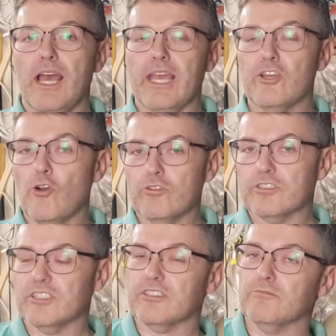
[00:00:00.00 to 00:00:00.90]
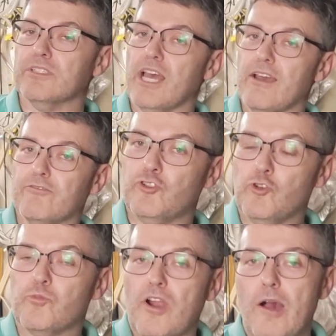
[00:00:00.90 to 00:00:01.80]
Encoder systems have
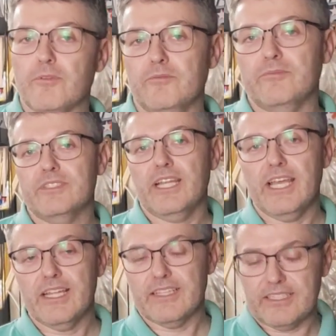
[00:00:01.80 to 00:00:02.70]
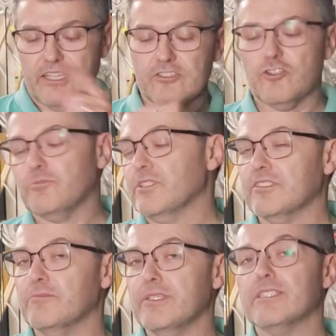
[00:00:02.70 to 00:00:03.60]
two problems, and that telescope
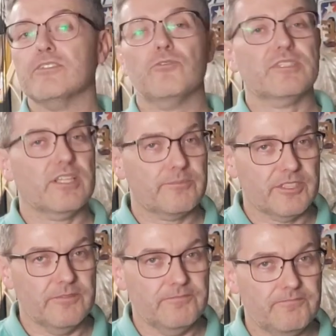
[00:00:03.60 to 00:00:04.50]
system is no exception.